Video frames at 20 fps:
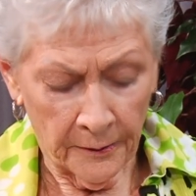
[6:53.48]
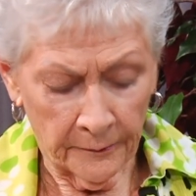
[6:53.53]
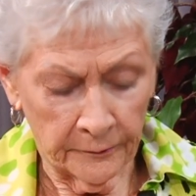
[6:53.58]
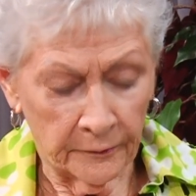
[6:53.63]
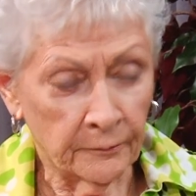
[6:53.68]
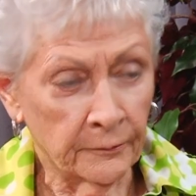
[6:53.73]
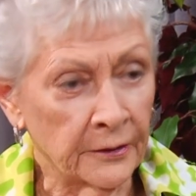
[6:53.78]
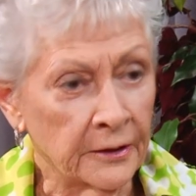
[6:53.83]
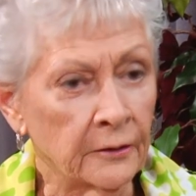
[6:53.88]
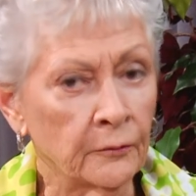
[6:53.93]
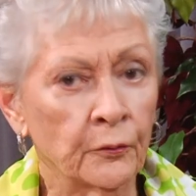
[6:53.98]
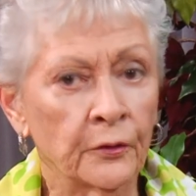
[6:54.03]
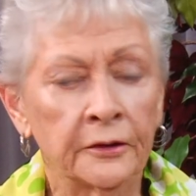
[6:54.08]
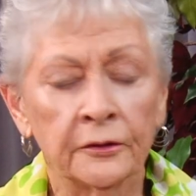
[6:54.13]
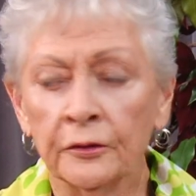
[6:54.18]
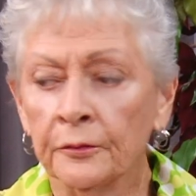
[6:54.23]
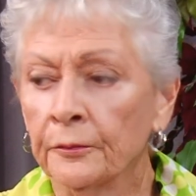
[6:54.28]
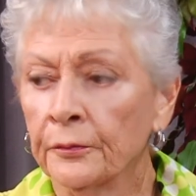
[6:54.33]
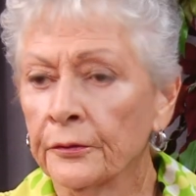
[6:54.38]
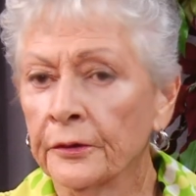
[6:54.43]
but when
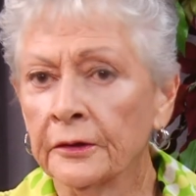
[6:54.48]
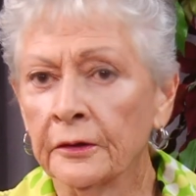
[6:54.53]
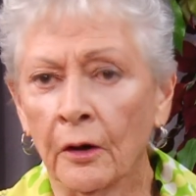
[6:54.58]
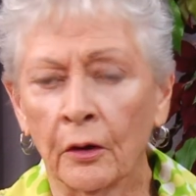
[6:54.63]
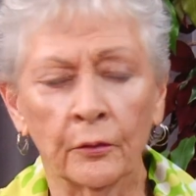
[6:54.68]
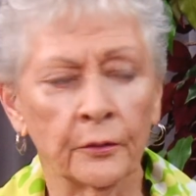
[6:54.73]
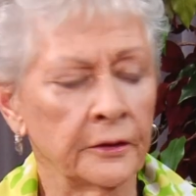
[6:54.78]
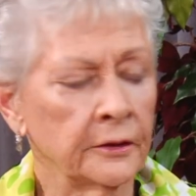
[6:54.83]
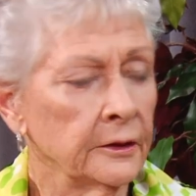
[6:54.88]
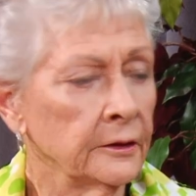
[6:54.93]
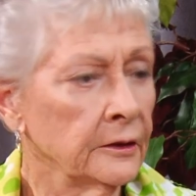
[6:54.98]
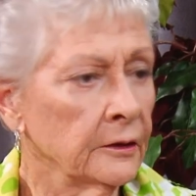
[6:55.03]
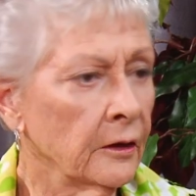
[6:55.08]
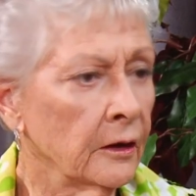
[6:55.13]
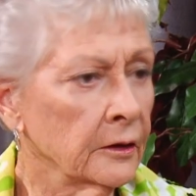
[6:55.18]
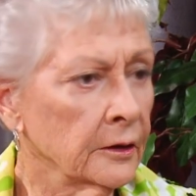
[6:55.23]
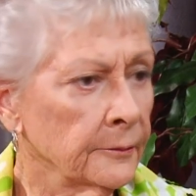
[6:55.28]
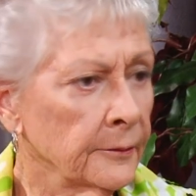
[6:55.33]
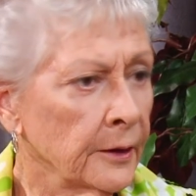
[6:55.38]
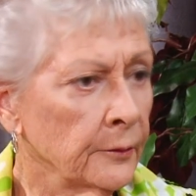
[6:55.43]
you bring, we didn't
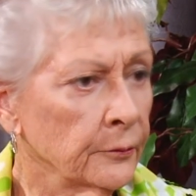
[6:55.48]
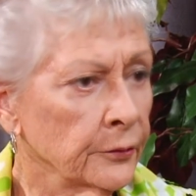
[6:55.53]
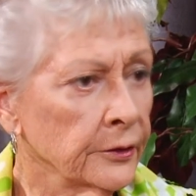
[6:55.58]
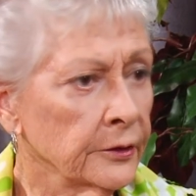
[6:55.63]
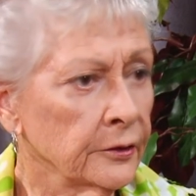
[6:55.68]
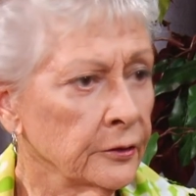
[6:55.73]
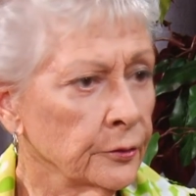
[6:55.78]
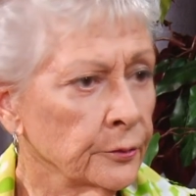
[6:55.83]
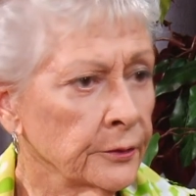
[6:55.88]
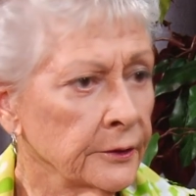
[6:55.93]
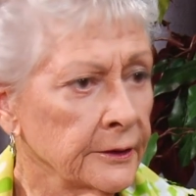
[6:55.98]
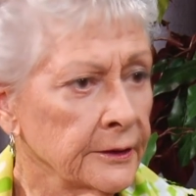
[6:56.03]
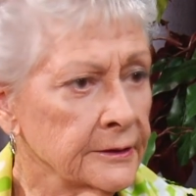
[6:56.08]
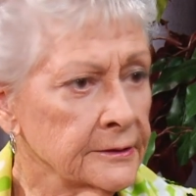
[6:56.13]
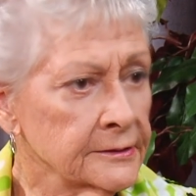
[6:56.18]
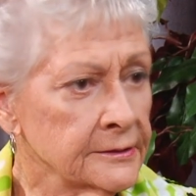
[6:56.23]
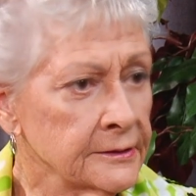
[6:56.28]
talk about bringing your plants in.